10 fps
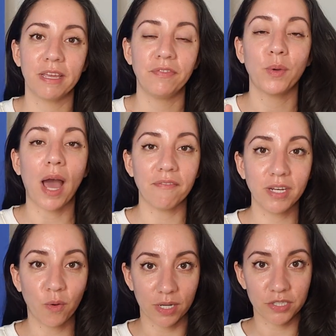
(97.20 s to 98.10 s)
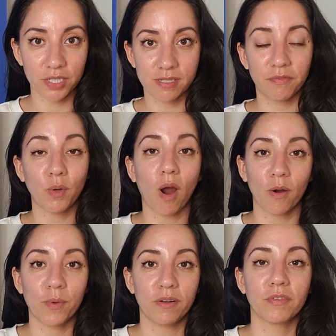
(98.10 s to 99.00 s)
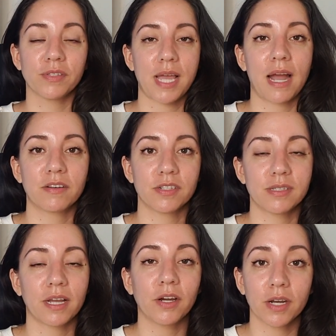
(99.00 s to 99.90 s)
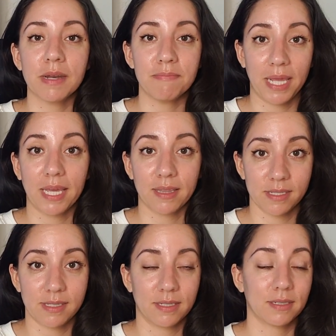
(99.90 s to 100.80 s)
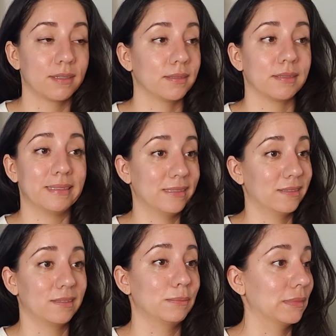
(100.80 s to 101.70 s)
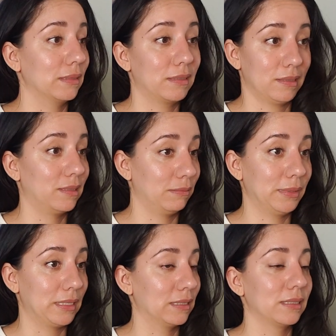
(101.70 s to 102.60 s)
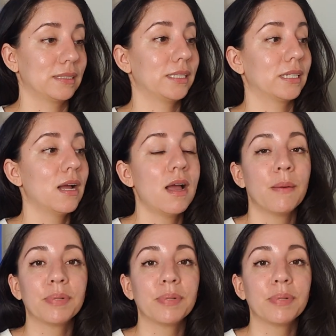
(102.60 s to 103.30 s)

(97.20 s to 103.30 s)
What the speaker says: If you have any questions, if you are one of those actors that couldn't make it this year, because I almost did not make it this year,